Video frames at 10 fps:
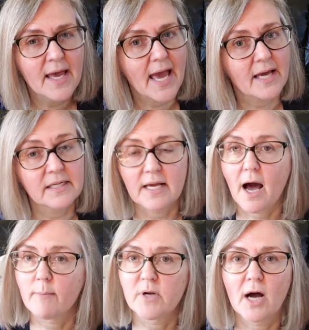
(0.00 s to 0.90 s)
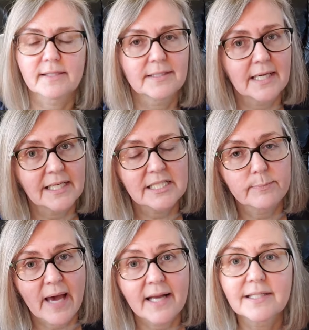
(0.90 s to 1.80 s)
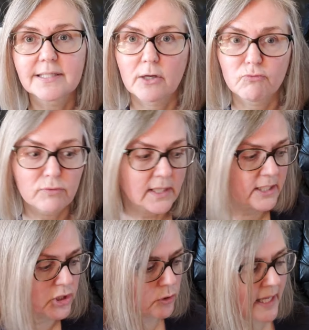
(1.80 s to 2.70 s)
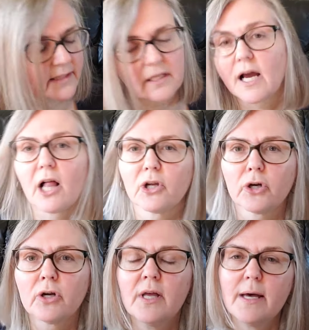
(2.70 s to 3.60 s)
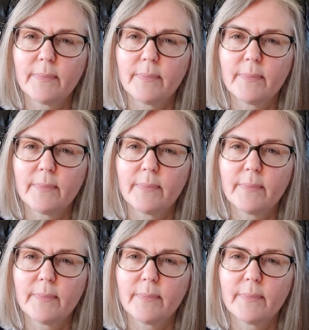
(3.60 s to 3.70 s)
and I'm not saying it's bad because I really do like the color,